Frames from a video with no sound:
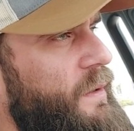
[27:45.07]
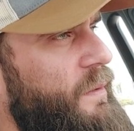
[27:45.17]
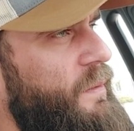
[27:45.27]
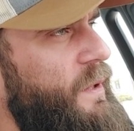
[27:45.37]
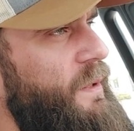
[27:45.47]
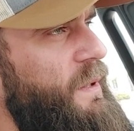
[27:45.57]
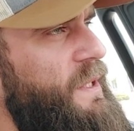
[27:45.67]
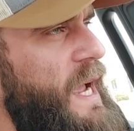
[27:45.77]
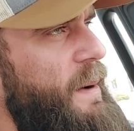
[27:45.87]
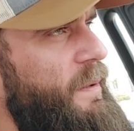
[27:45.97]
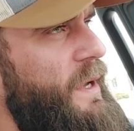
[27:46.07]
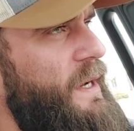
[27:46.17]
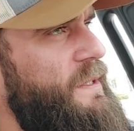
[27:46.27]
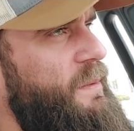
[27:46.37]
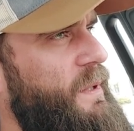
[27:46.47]
Really
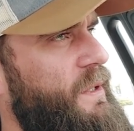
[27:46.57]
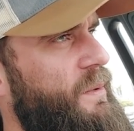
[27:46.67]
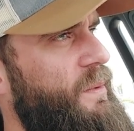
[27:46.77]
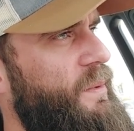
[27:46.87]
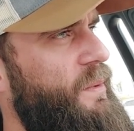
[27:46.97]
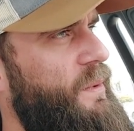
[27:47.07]
metabolize them into